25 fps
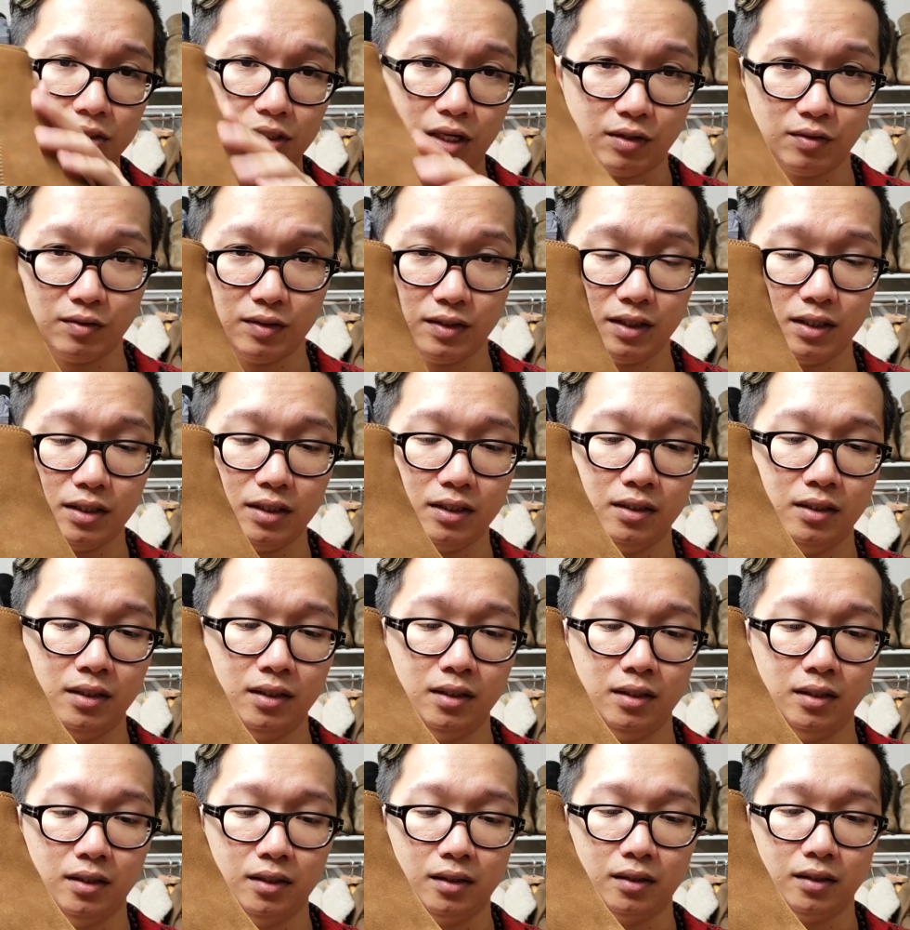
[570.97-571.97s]
Chelsea
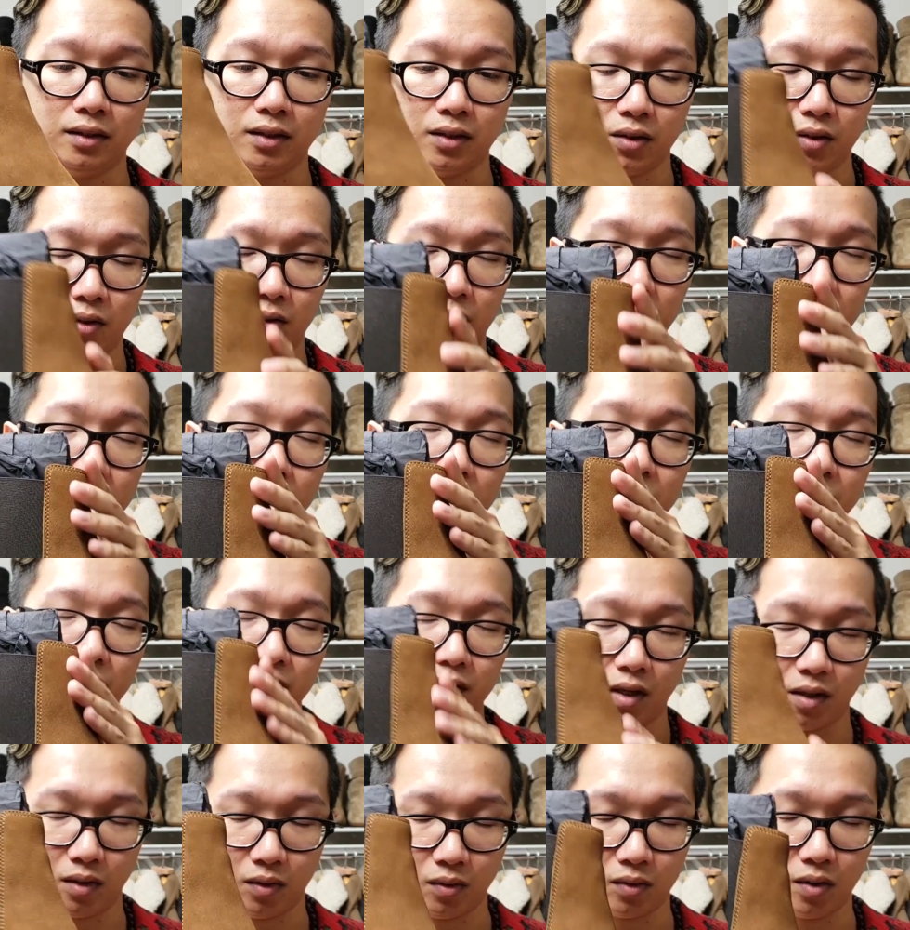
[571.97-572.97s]
Theo
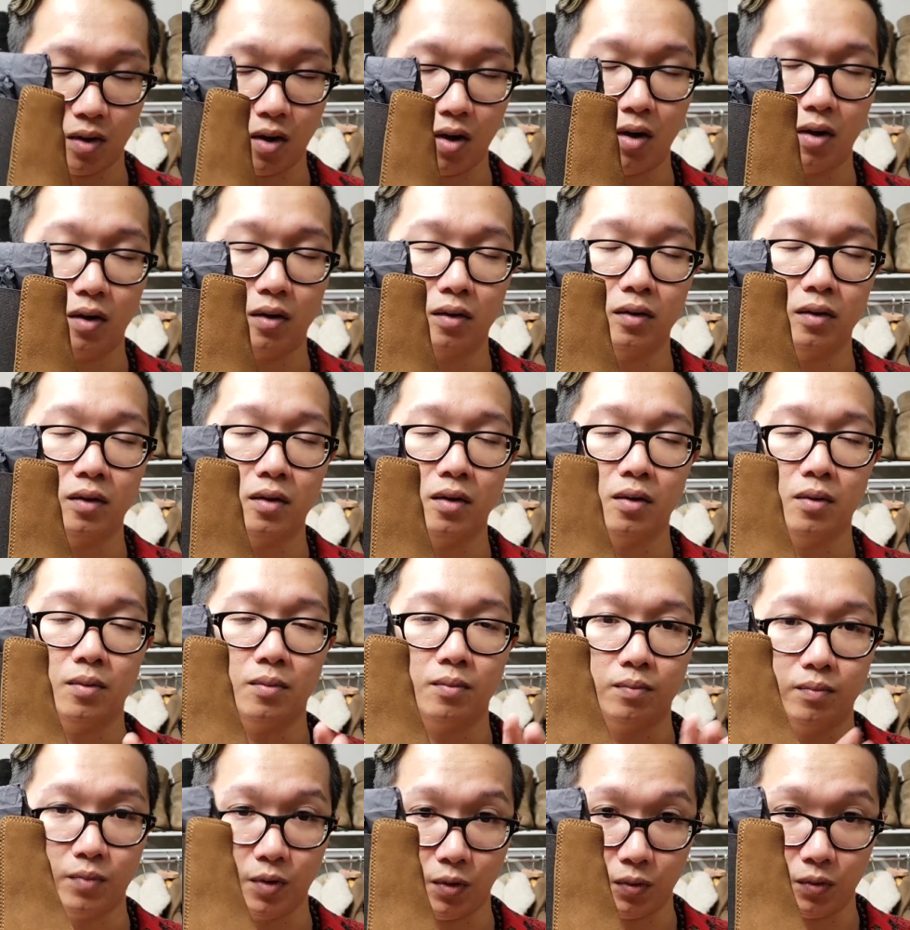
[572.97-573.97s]
Saint Laurent
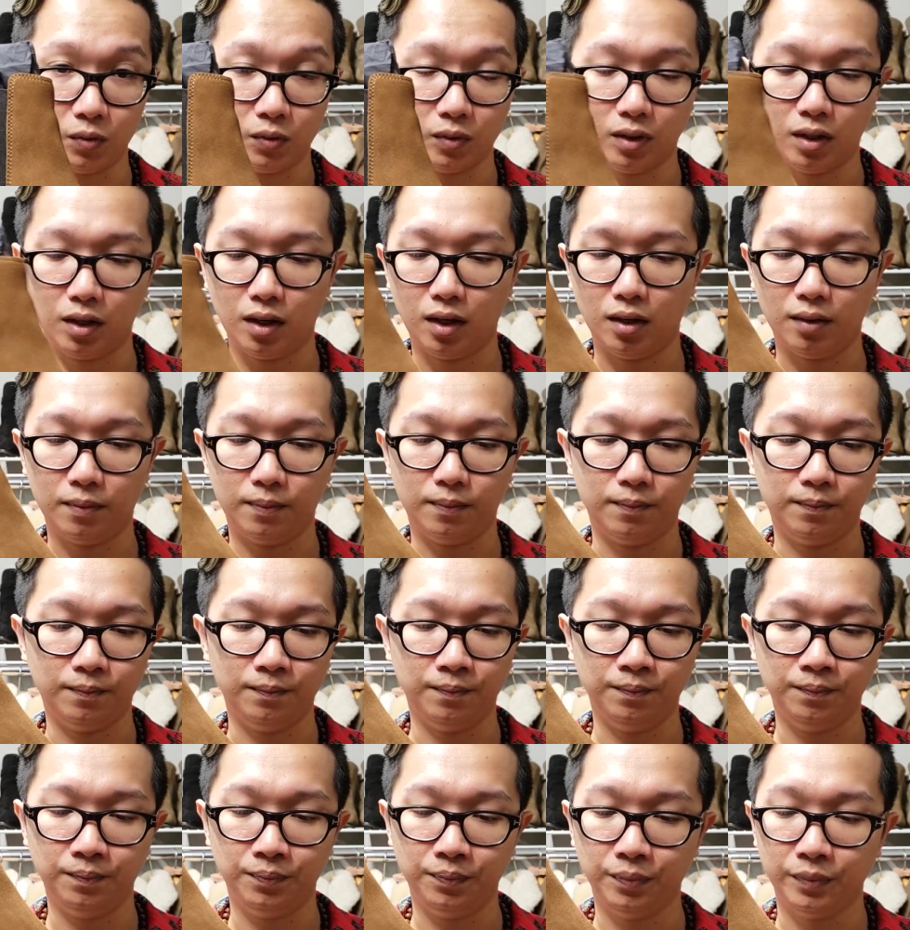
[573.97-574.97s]
boot
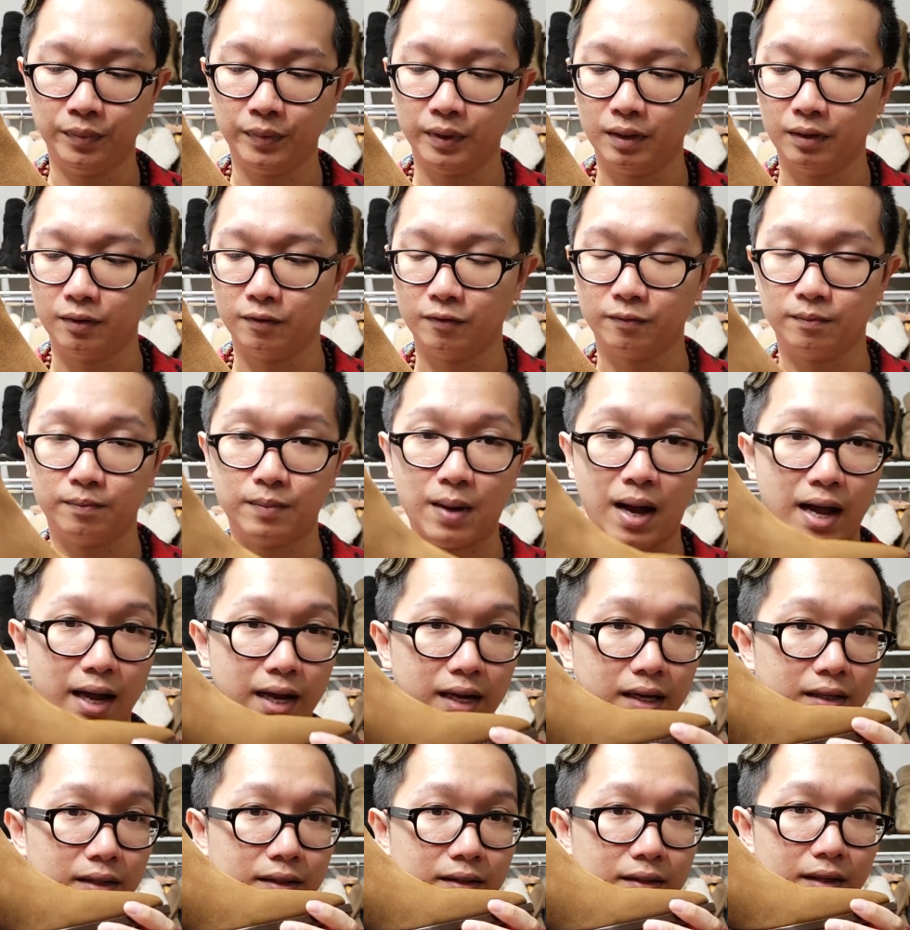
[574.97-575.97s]

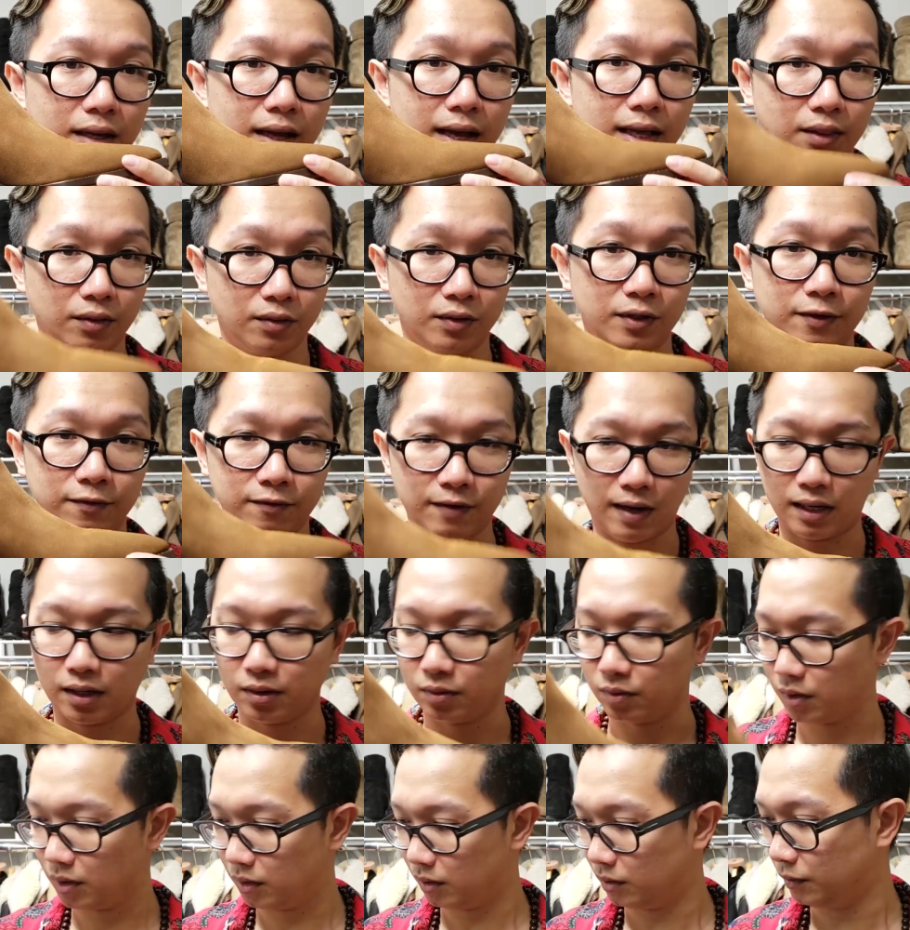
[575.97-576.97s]
by Anthony
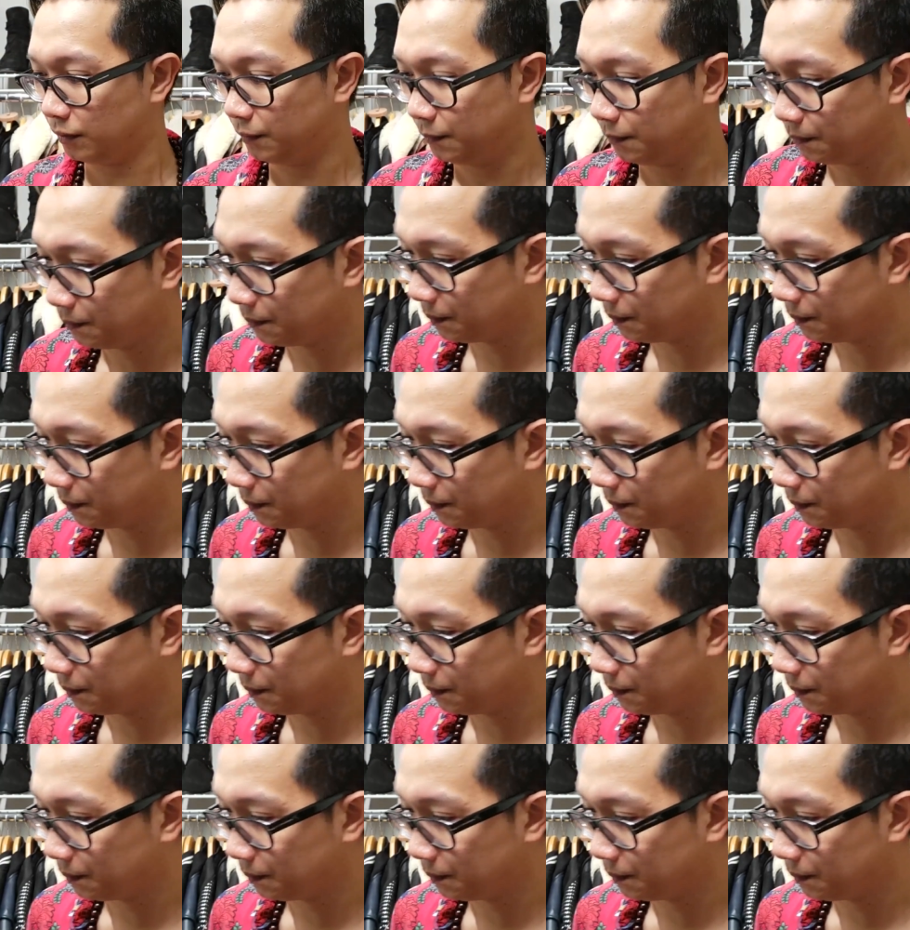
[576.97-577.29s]
Vaccarello.